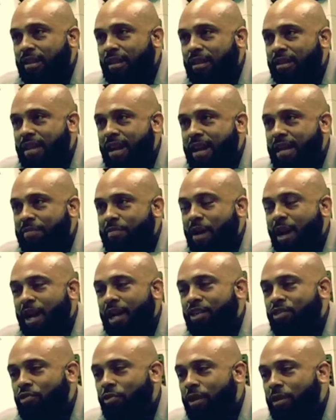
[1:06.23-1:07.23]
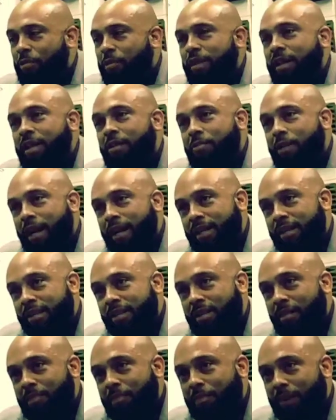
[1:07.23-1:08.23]
Named Andre Renee
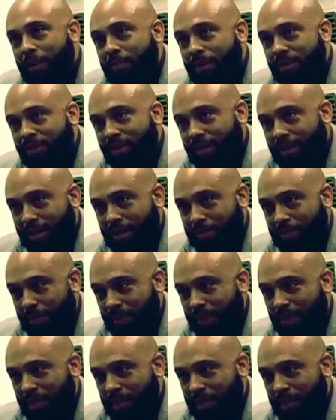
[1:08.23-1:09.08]
Writes Publishing Company.